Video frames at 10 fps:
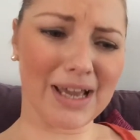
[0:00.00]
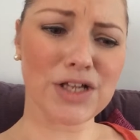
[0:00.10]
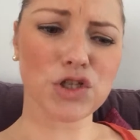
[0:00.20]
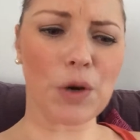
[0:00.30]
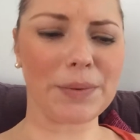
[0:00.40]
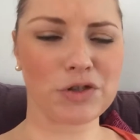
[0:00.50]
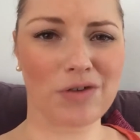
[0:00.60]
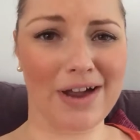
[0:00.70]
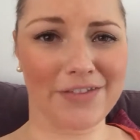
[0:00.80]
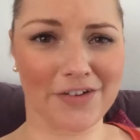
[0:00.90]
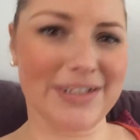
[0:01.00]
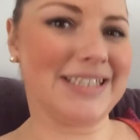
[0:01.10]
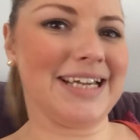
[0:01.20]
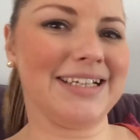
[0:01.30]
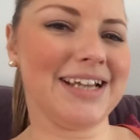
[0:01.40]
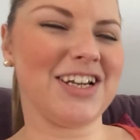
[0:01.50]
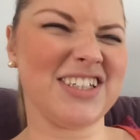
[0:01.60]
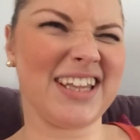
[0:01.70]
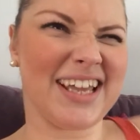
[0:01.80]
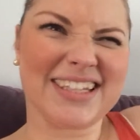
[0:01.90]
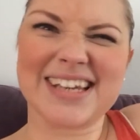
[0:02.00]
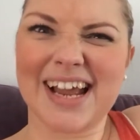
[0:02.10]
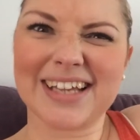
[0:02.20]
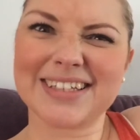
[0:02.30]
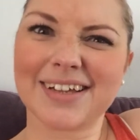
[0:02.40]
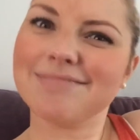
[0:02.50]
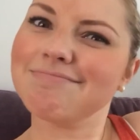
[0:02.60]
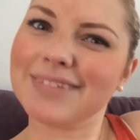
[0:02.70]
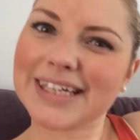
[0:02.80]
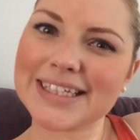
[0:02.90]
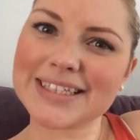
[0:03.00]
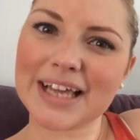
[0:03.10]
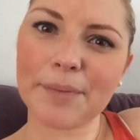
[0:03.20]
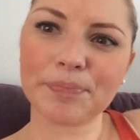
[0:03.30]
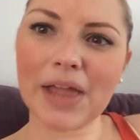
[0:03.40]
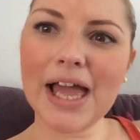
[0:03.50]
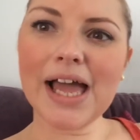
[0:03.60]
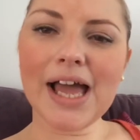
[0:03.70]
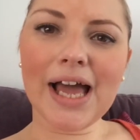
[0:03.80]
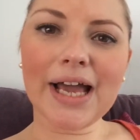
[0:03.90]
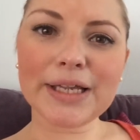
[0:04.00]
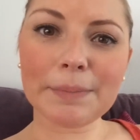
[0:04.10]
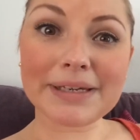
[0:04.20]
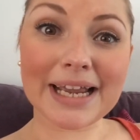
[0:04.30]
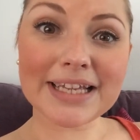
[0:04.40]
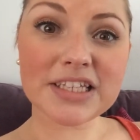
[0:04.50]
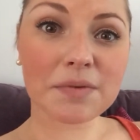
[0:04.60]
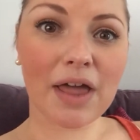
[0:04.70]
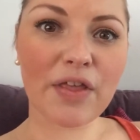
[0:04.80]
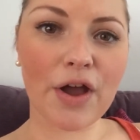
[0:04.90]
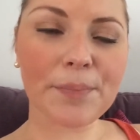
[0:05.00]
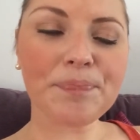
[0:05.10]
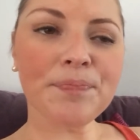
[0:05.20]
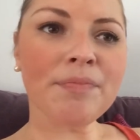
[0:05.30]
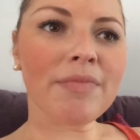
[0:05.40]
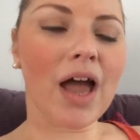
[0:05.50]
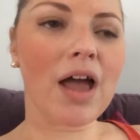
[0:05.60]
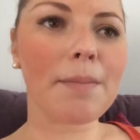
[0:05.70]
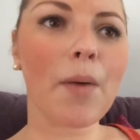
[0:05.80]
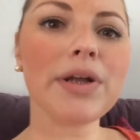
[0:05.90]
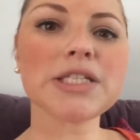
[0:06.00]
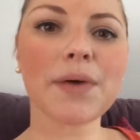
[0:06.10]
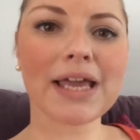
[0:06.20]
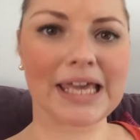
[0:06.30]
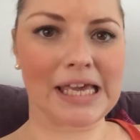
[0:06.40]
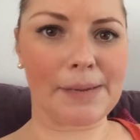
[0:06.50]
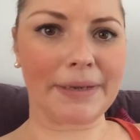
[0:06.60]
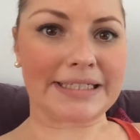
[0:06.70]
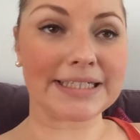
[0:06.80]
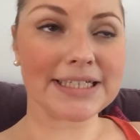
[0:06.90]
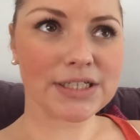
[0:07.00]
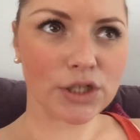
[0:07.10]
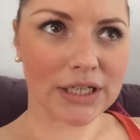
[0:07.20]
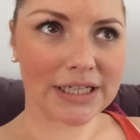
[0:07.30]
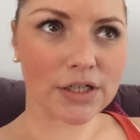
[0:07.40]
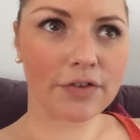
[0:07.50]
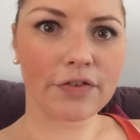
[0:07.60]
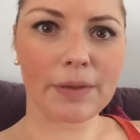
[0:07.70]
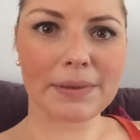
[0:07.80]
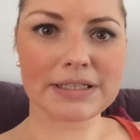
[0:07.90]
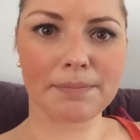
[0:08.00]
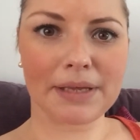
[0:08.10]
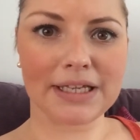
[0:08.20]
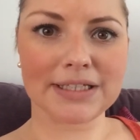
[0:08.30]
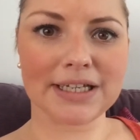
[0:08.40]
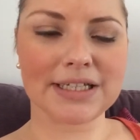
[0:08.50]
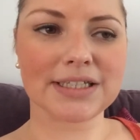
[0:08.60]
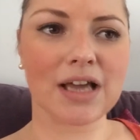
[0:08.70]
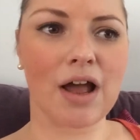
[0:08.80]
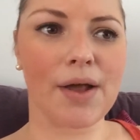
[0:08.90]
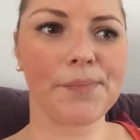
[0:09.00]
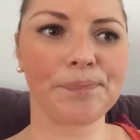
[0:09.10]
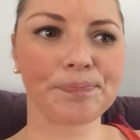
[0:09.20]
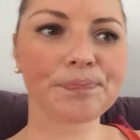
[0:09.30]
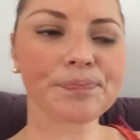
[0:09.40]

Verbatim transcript: I just hope it's dry for the christening. I just think it's nicer when it's um, a little bit nicer weather. Um, I went to Ikea because I did need a few bits and pieces. Um,